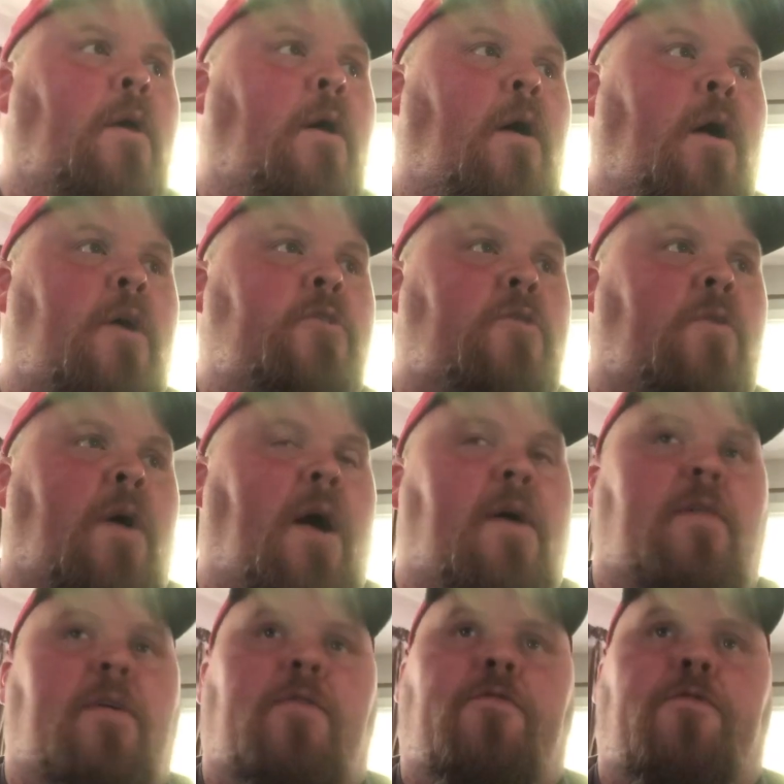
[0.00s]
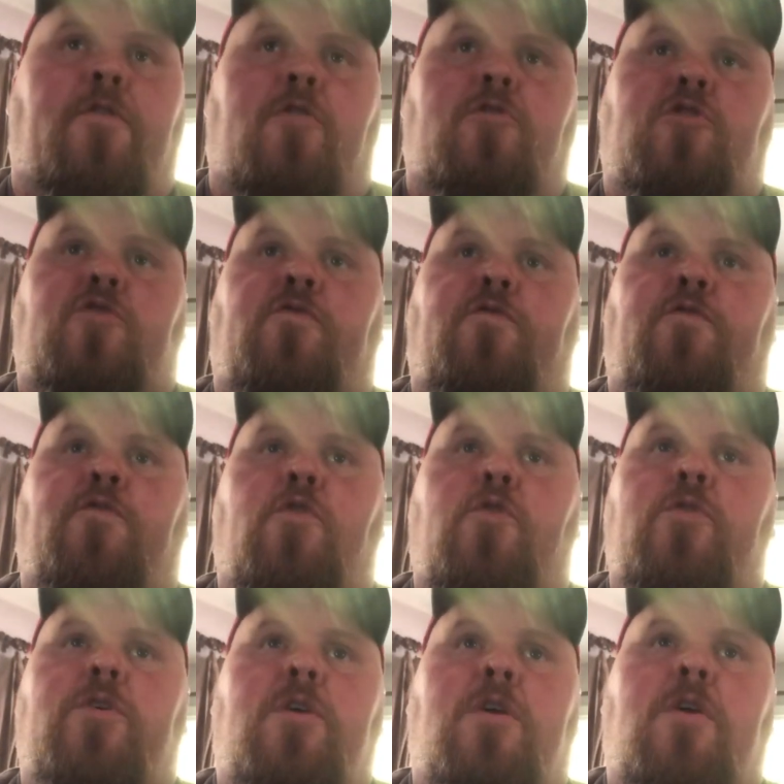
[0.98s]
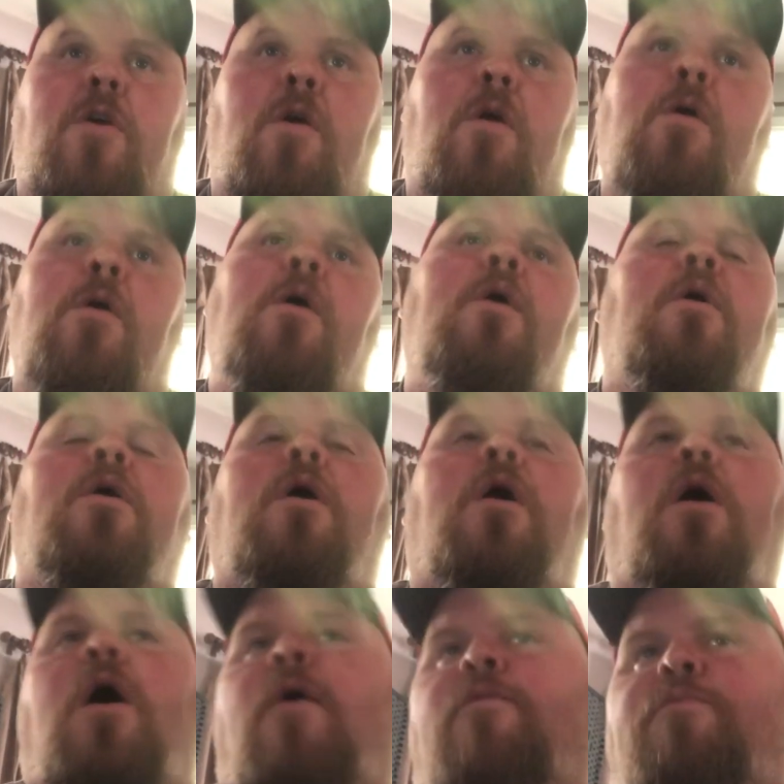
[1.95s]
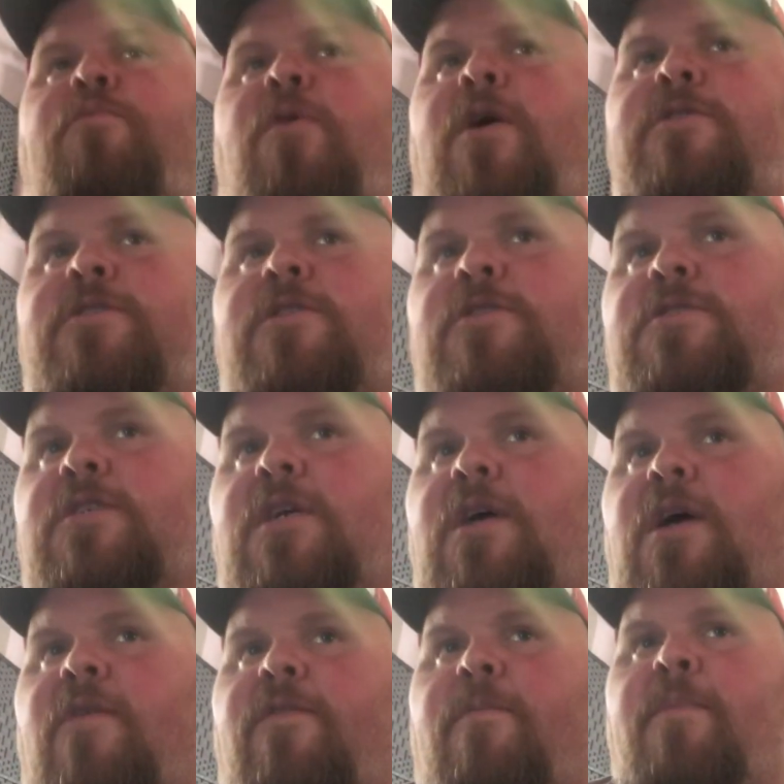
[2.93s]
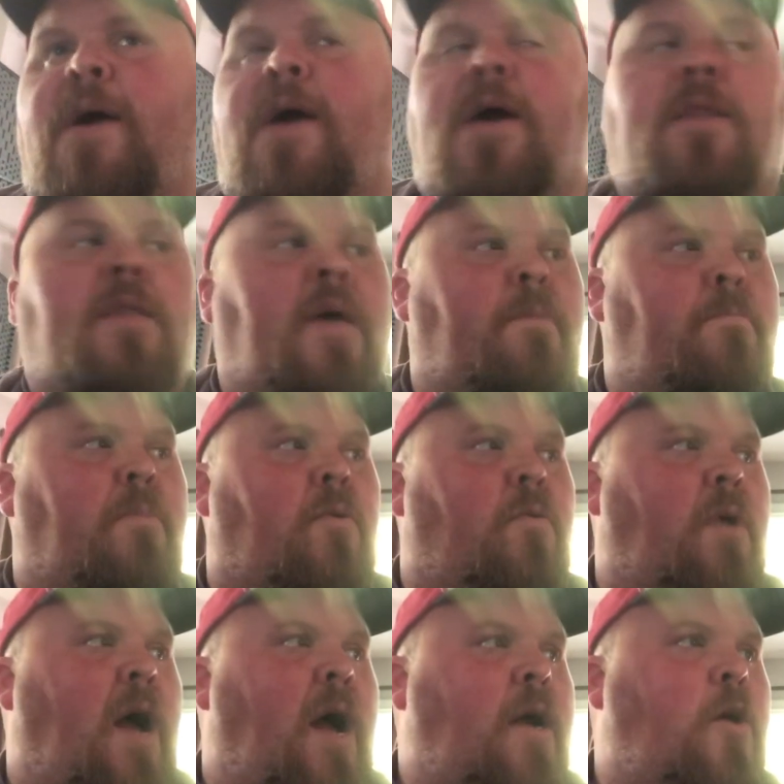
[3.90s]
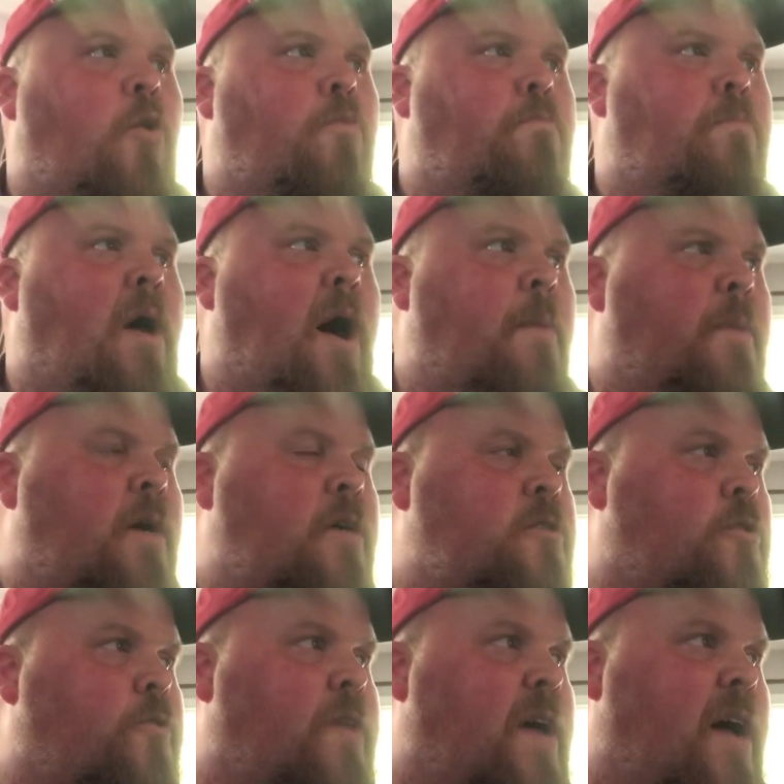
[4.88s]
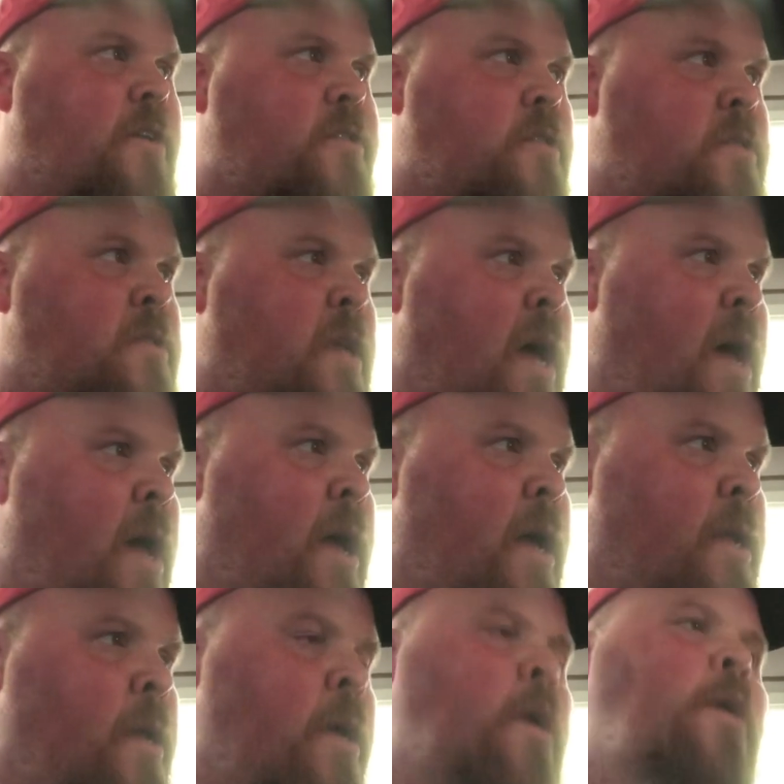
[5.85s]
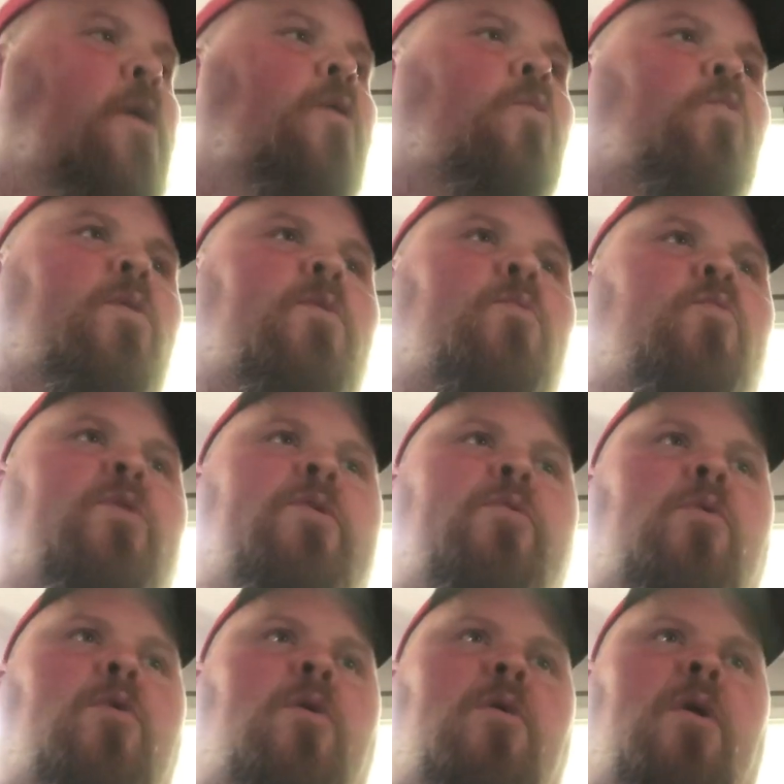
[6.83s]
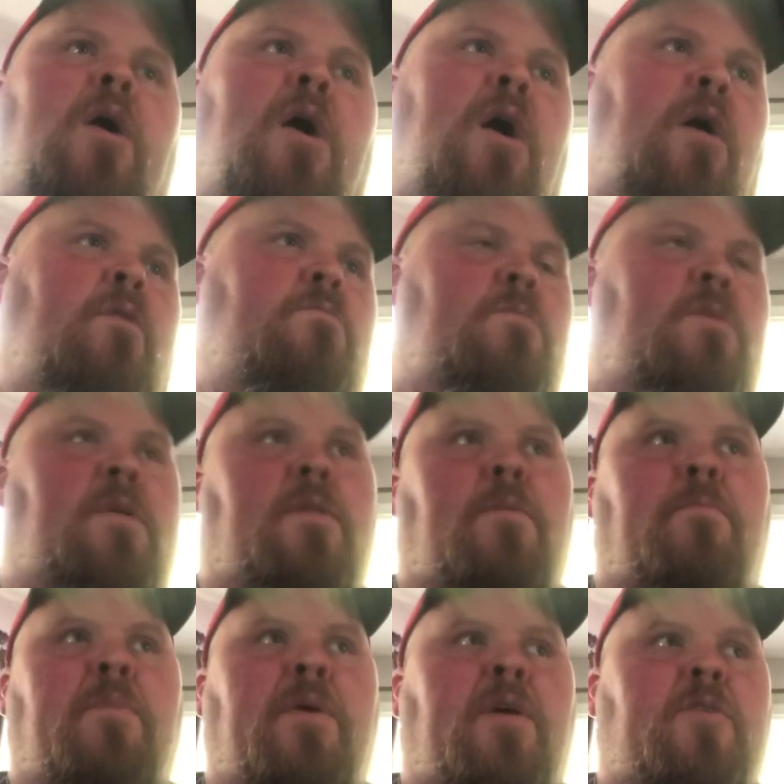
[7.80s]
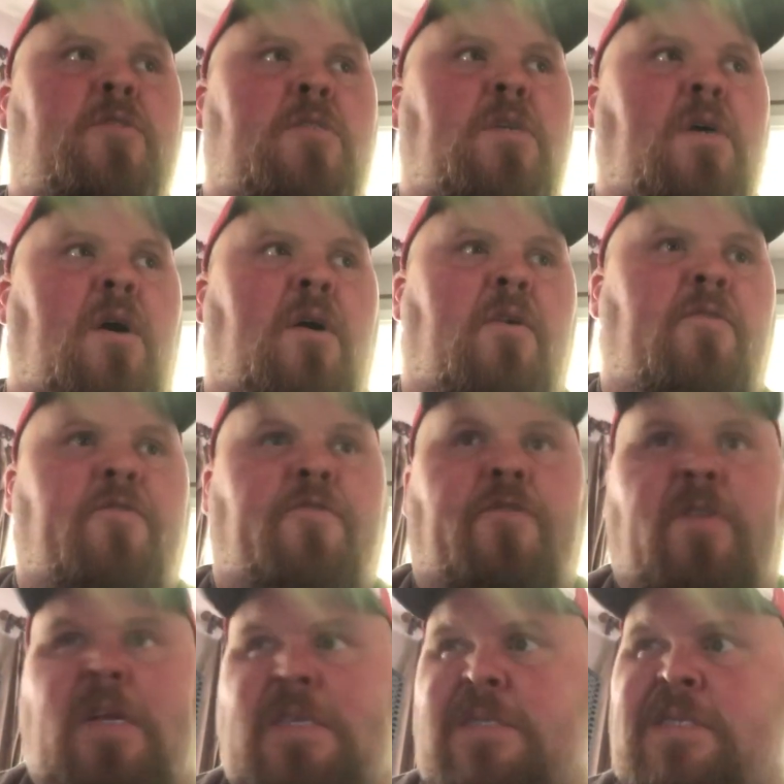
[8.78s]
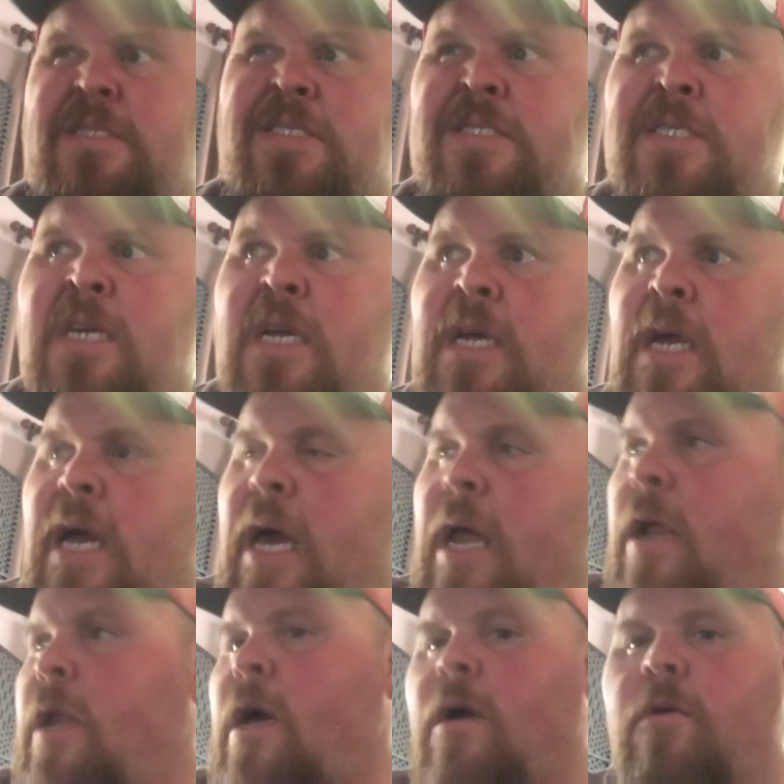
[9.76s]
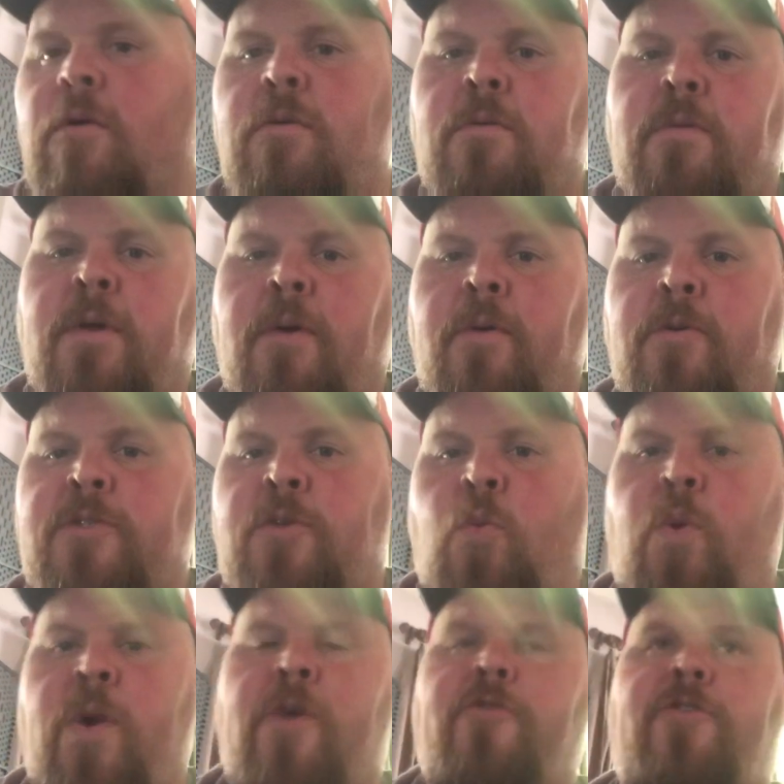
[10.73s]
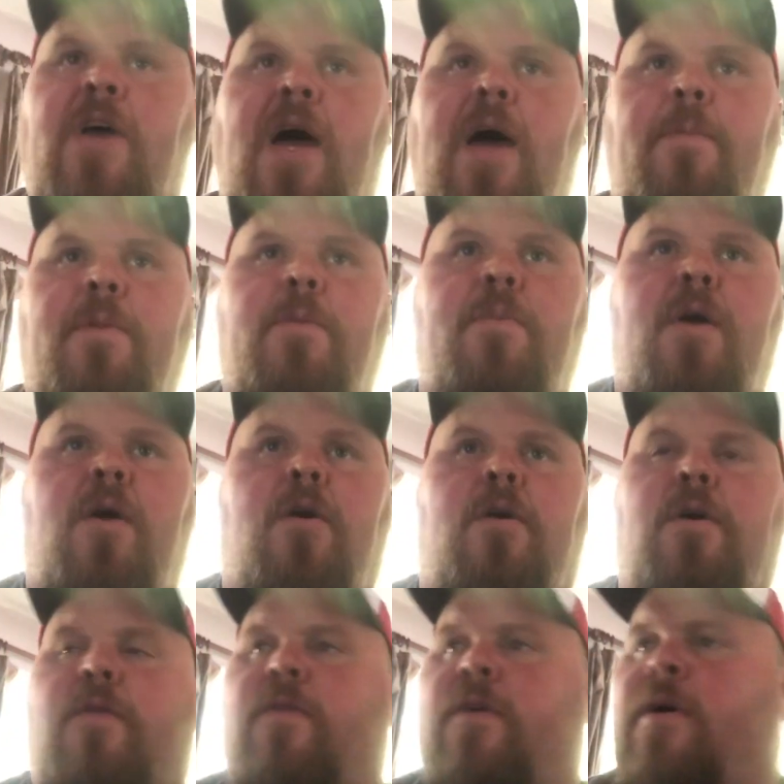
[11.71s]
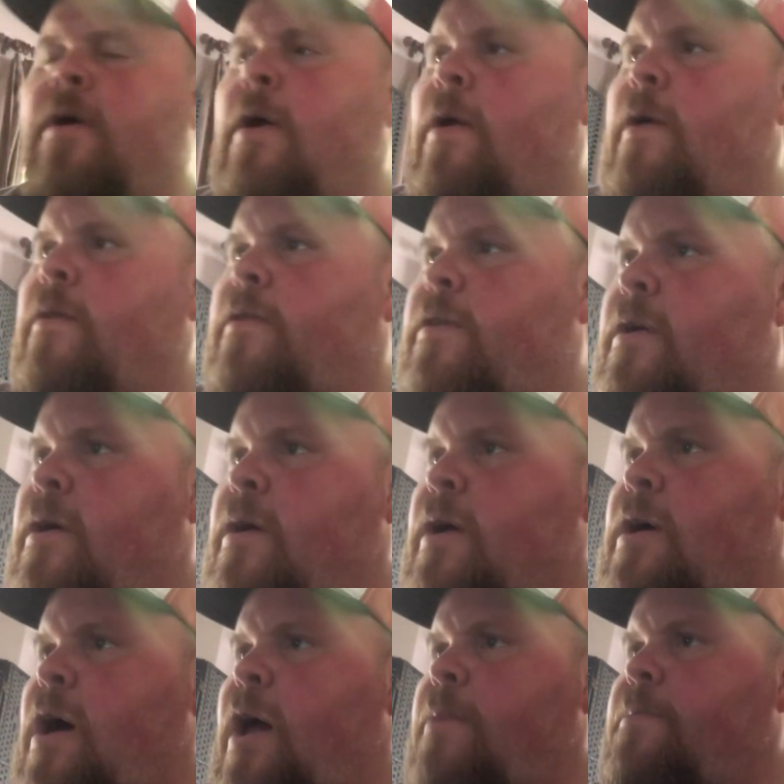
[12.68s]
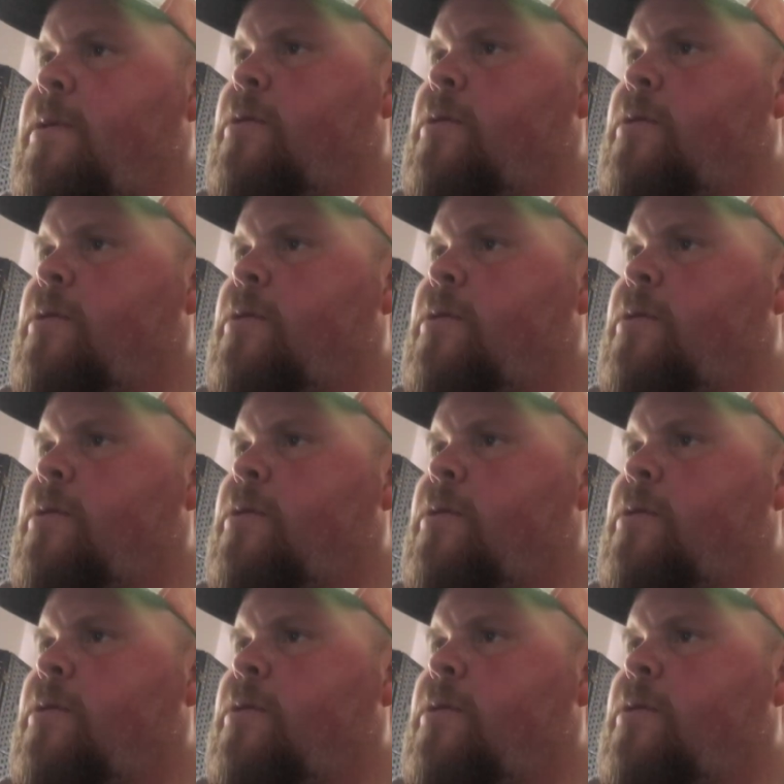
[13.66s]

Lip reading: That's right, the first full year of presidency of a man named Barack Obama, 2009, when we were in the midst of, I don't know, it was a weird time in America. The economy